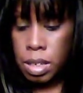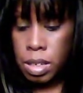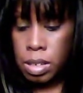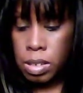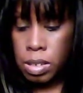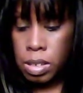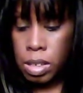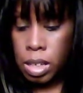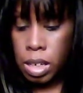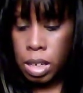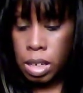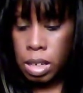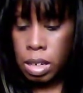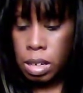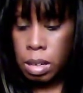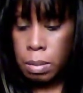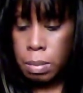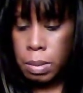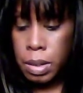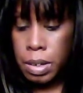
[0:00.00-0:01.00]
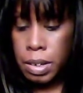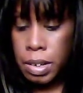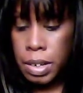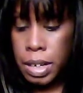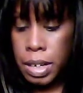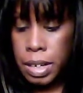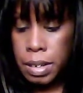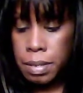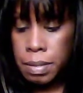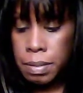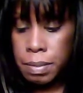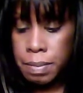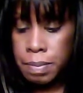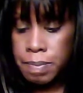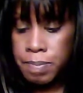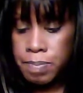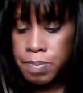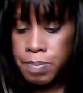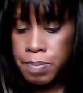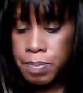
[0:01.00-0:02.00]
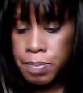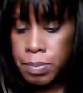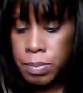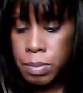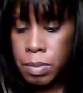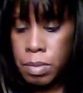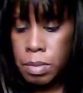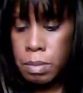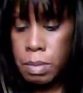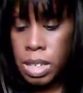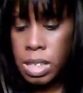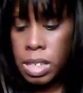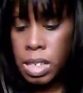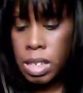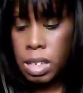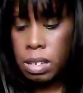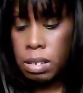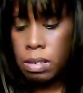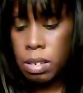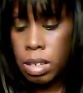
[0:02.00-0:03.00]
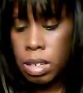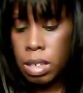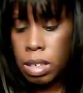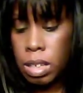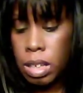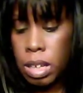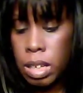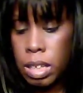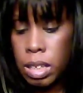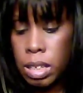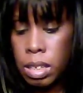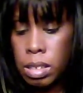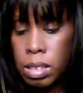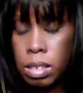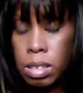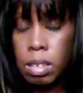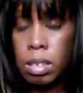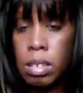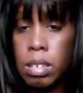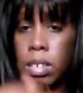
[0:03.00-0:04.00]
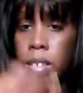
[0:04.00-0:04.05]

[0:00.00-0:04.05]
Just heat it up on your hand. Makes it go on a lot easier.